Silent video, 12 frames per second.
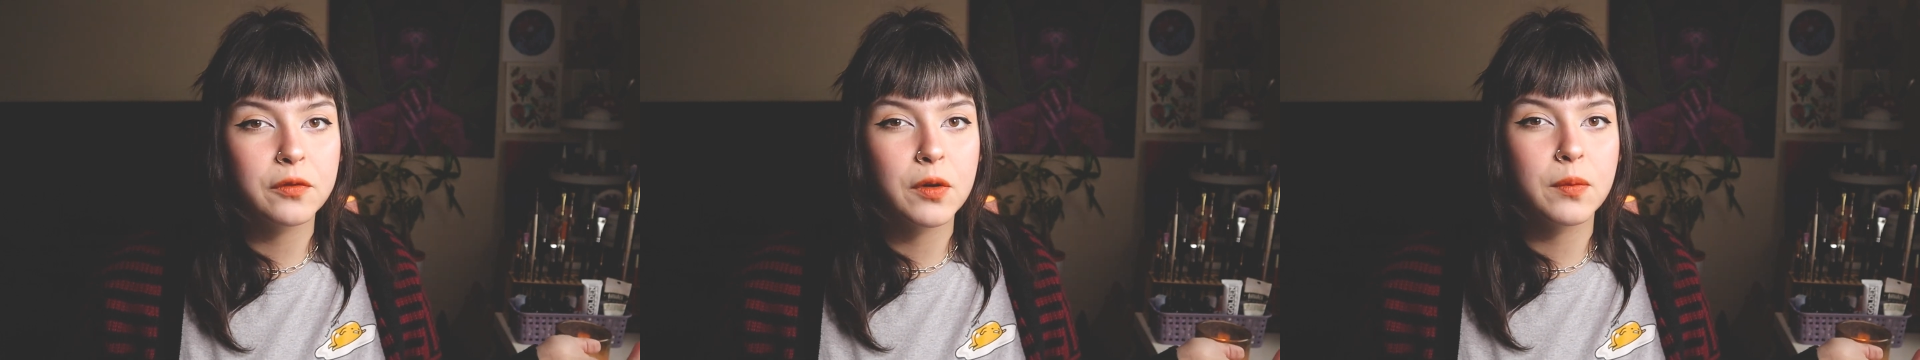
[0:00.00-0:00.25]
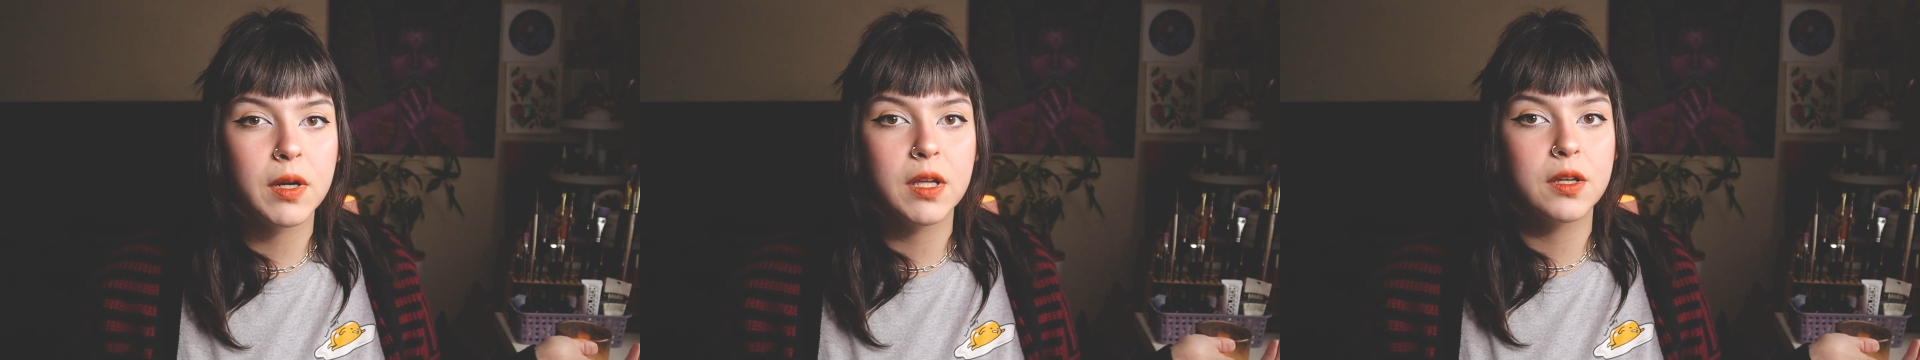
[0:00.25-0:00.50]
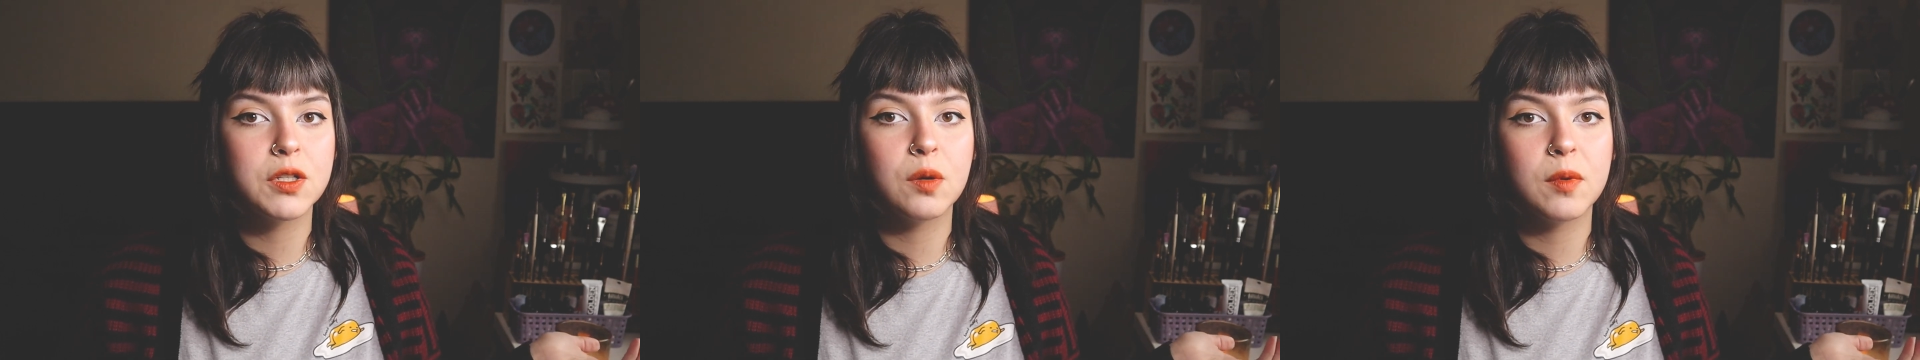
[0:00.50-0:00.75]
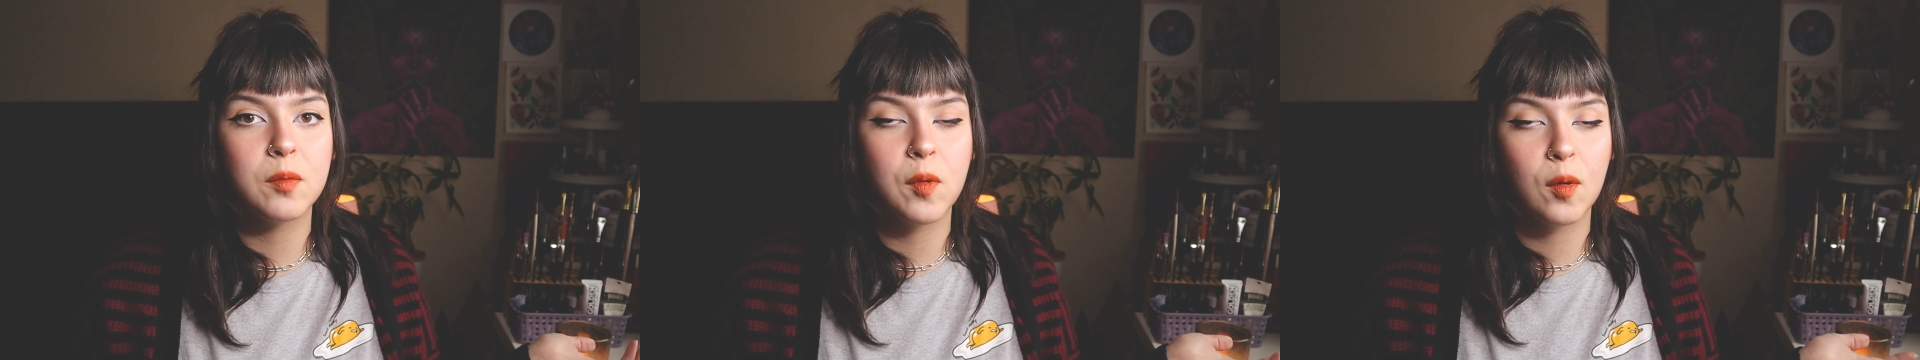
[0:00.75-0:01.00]
for running
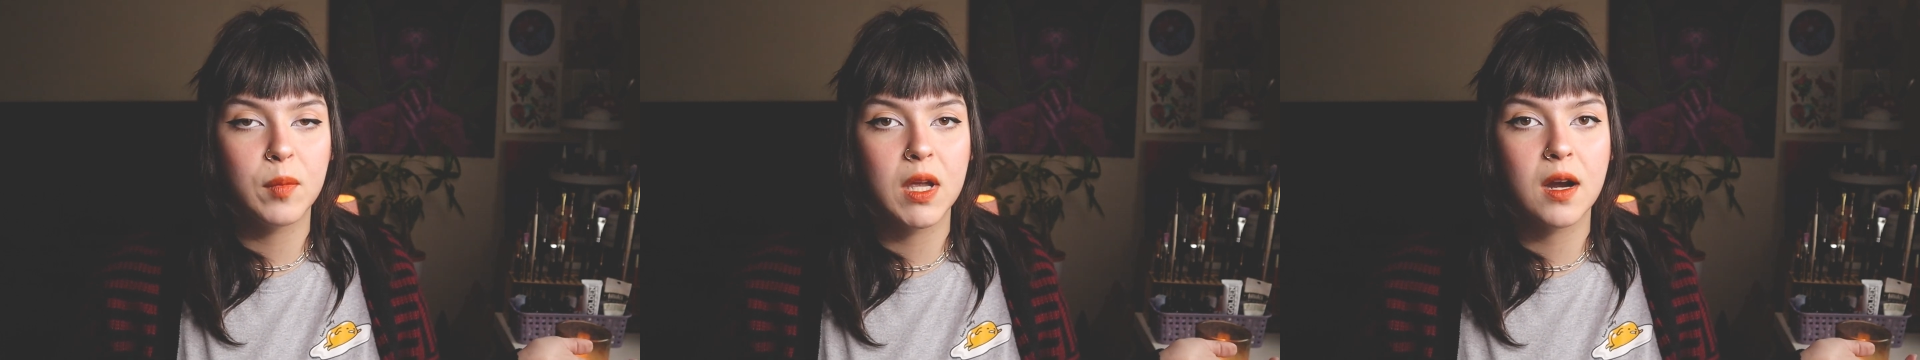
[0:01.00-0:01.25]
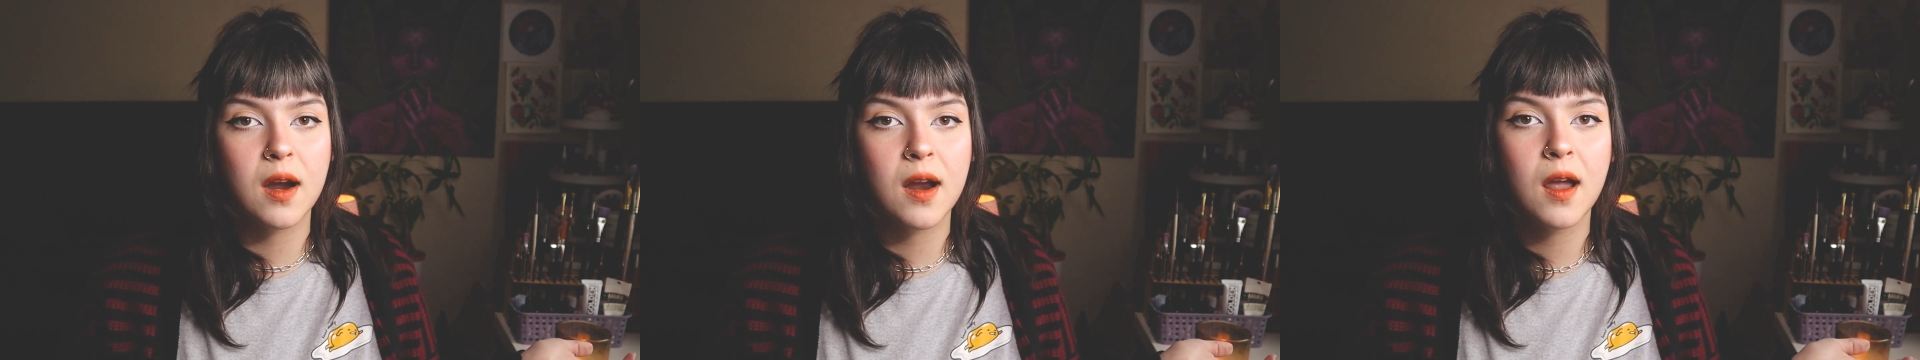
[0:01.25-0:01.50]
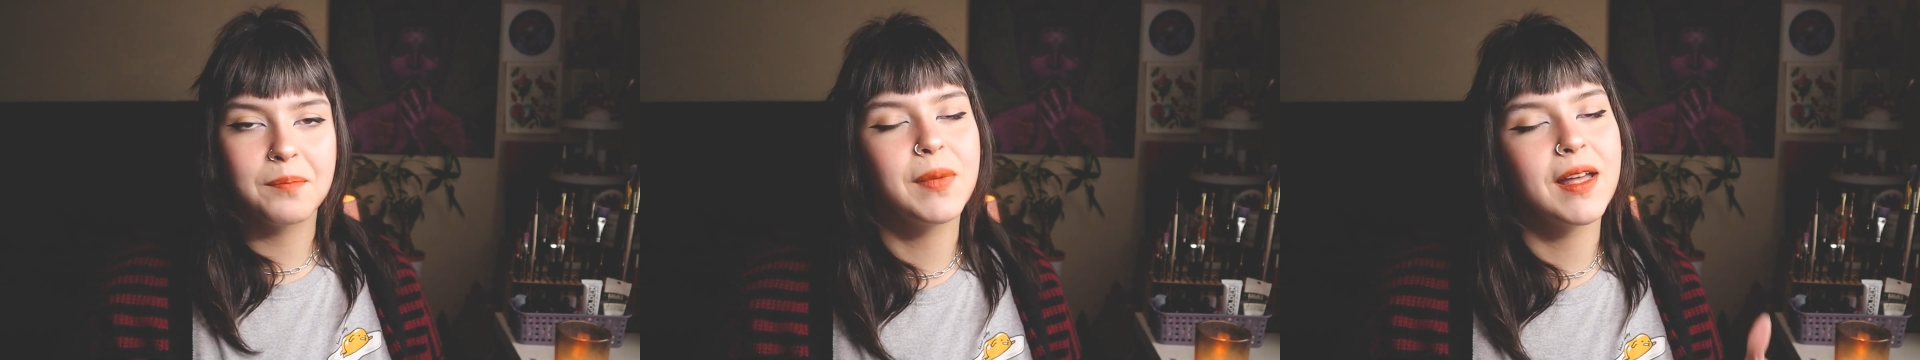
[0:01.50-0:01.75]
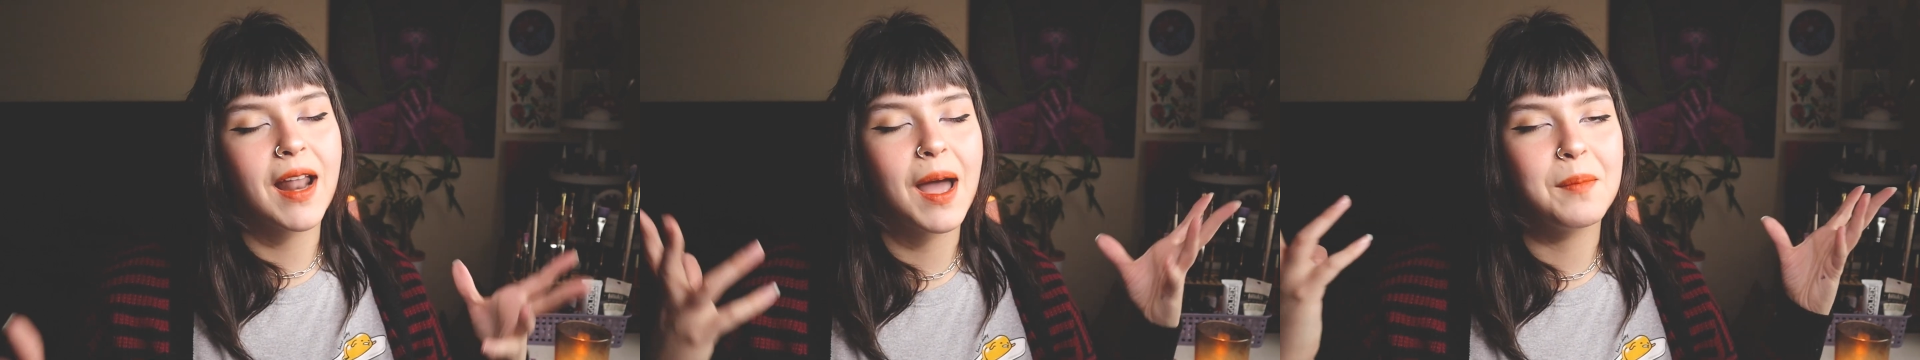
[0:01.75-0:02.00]
Adobe Premiere.
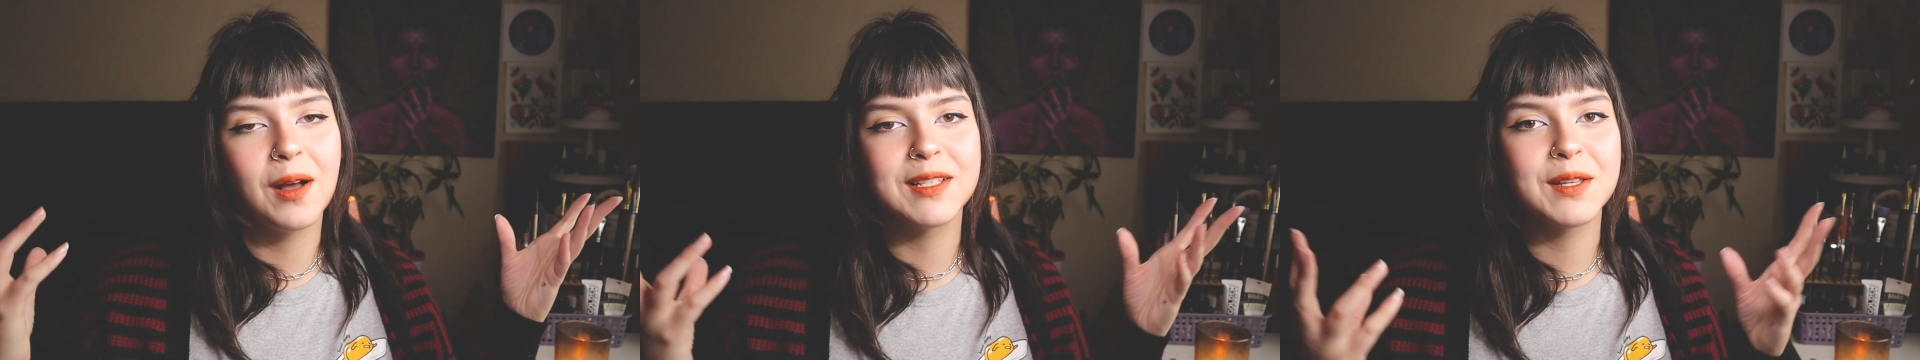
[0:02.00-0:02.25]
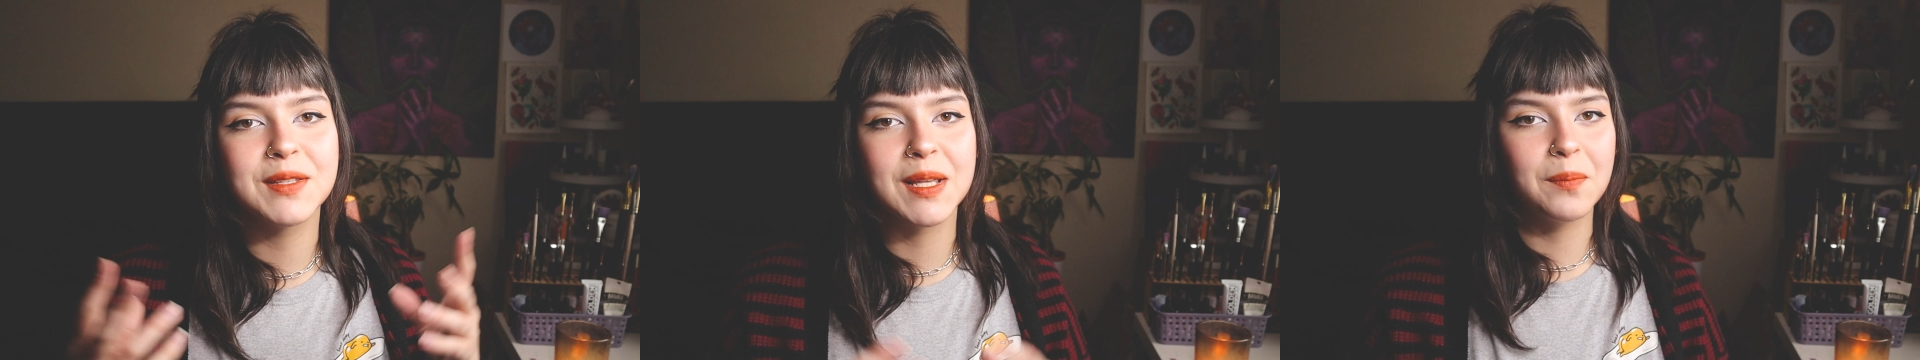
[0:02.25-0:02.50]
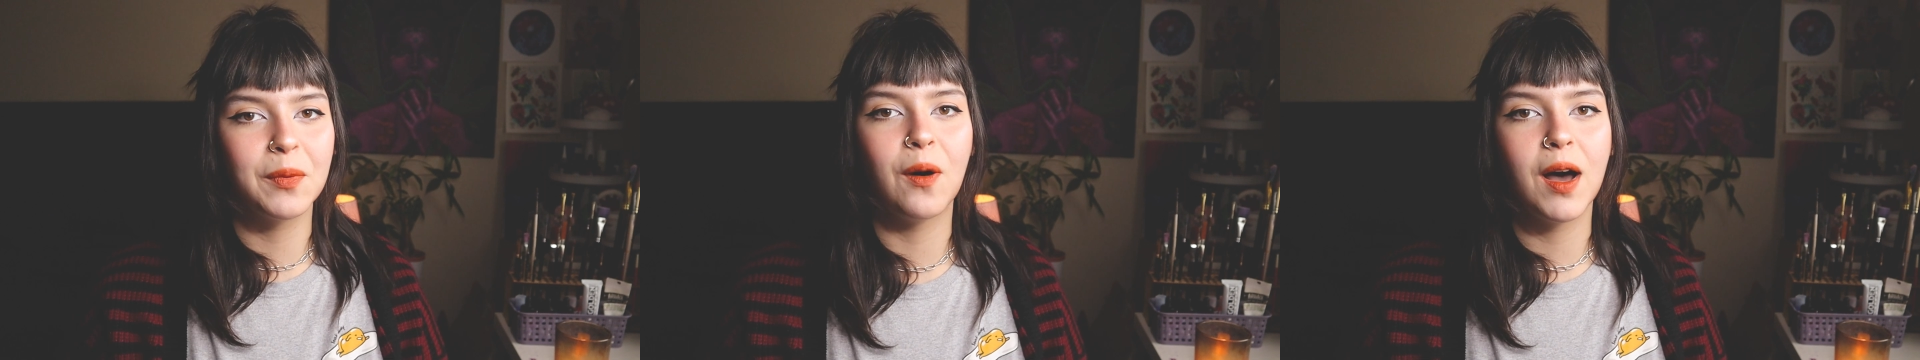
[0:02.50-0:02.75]
But I'm also simple.